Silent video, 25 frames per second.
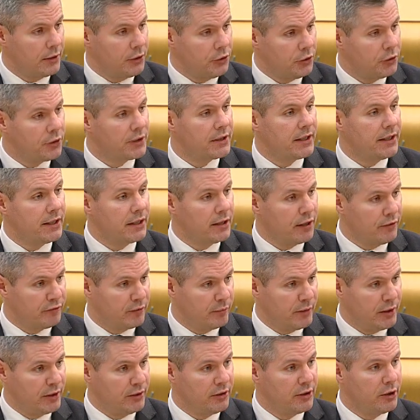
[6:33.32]
the UK
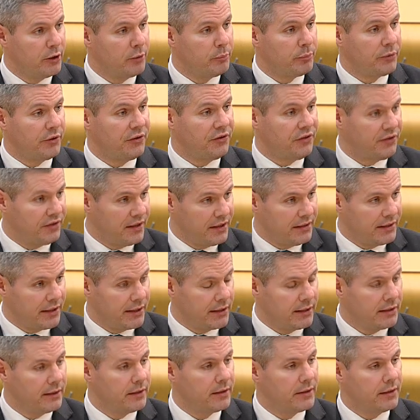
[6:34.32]
government
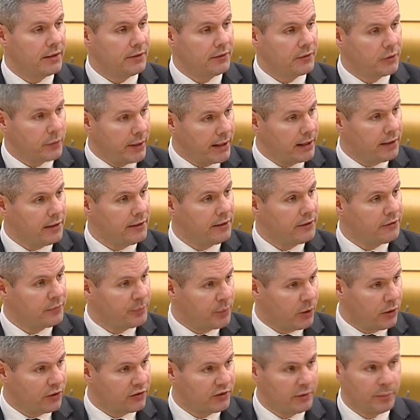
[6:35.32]
proceeding as quickly as
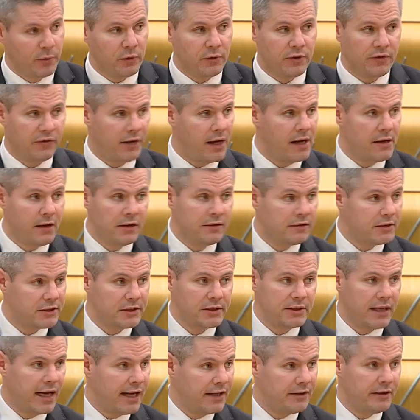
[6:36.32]
possible, because I
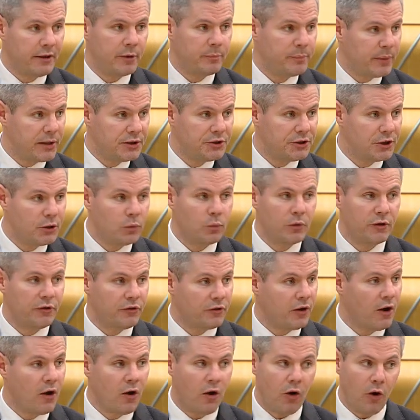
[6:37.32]
understand their budget
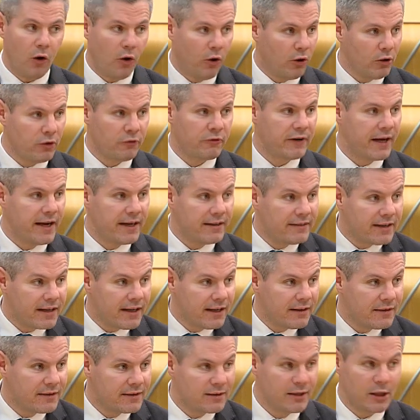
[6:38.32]
was
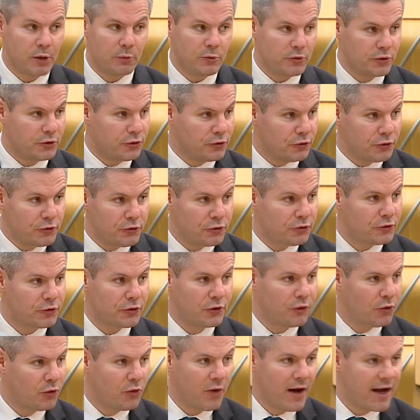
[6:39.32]
already, it was good
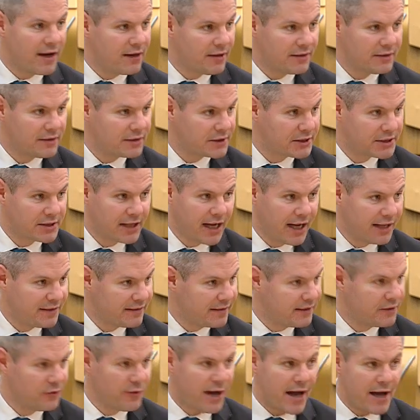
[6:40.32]
to go, I
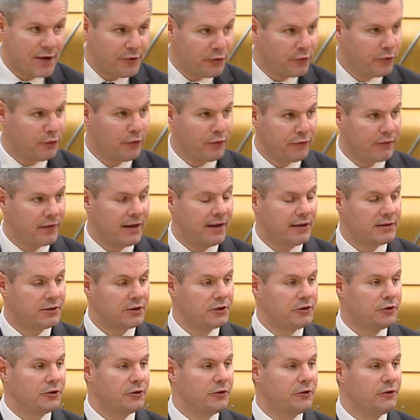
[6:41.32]
understand it. Now, I don't know if
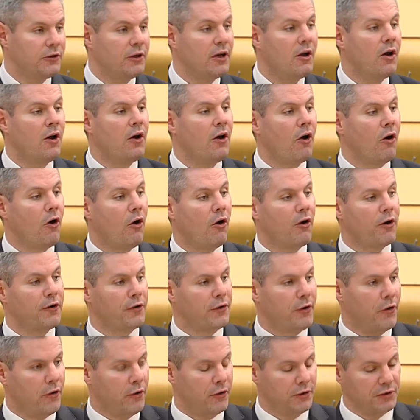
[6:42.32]
that's true or
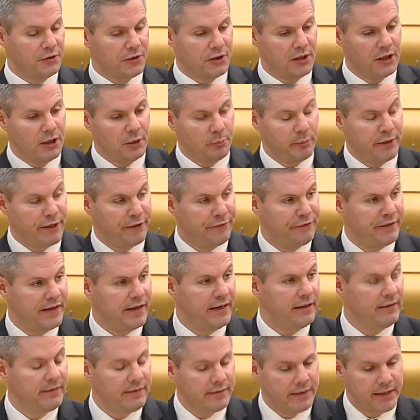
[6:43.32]
not. But if
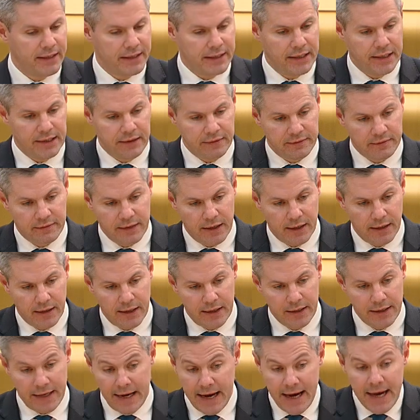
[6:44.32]
it is the case
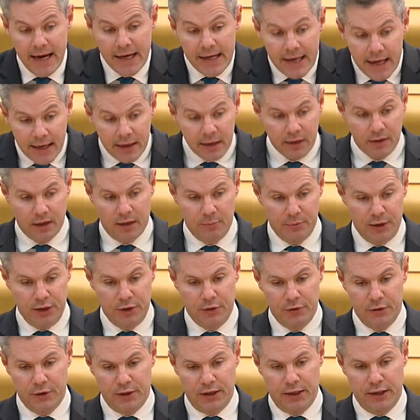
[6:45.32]
that any
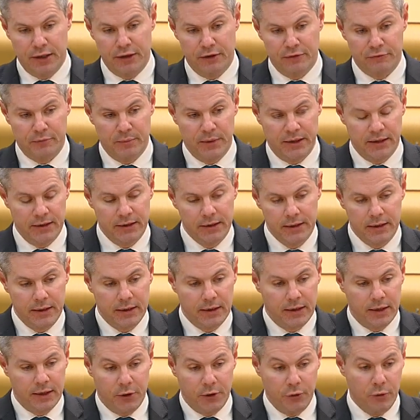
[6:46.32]
incoming UK government,
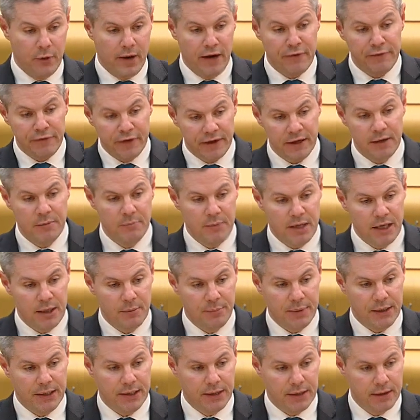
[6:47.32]
whoever it
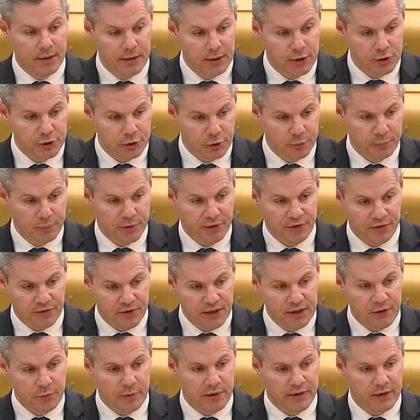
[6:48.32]
may be, should
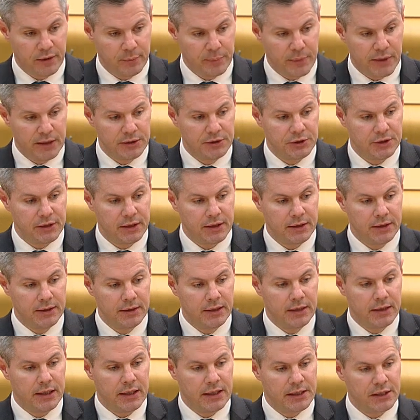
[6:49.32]
proceed with the budget
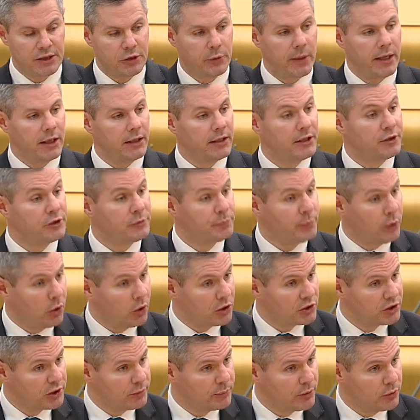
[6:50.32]
as quickly as
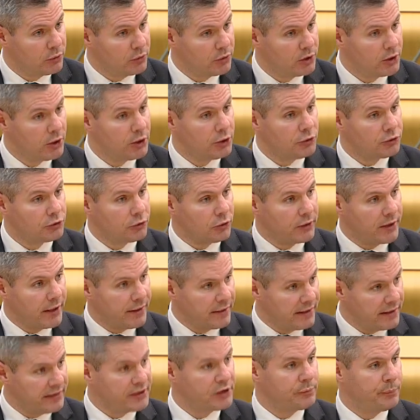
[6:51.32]
possible so
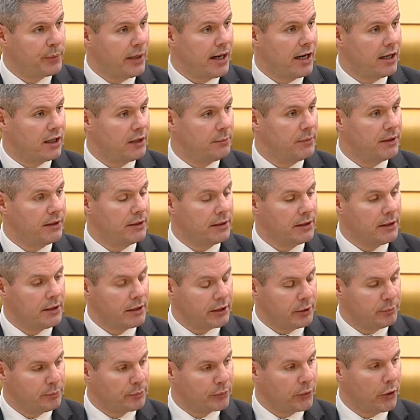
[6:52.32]
that this Parliament
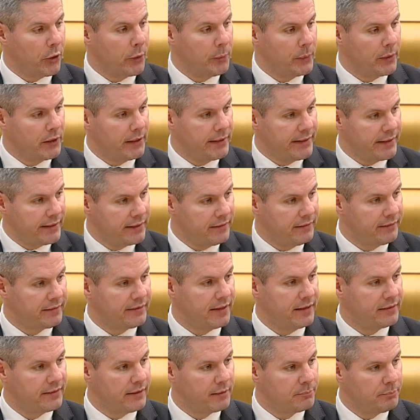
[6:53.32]
can properly
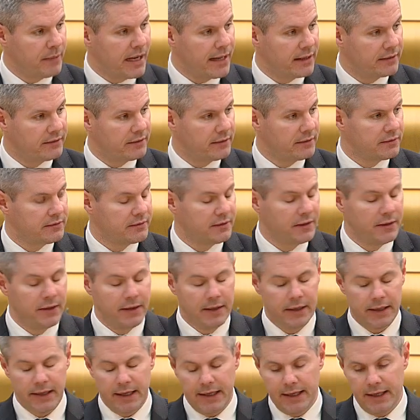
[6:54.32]
consider matters
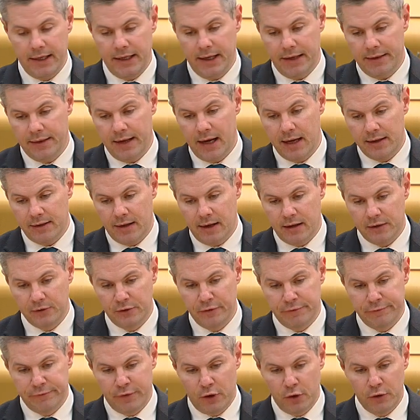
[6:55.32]
that are
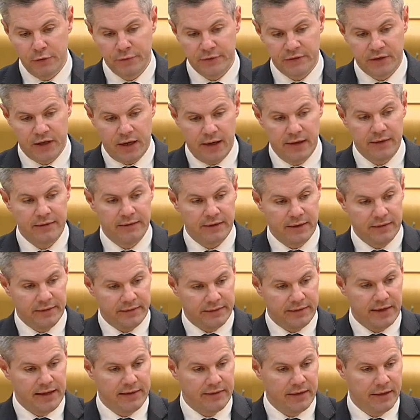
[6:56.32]
devolved to us in
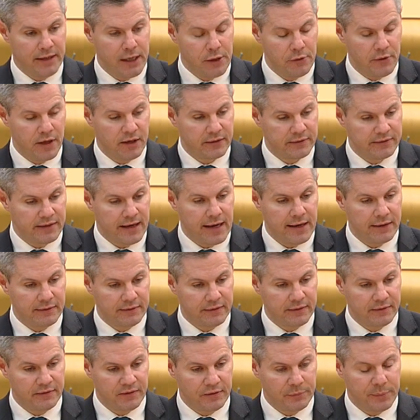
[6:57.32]
setting out our
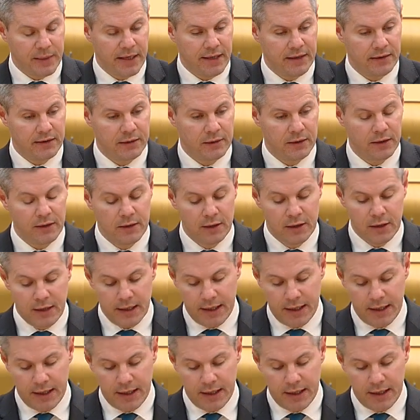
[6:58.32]
tax and spending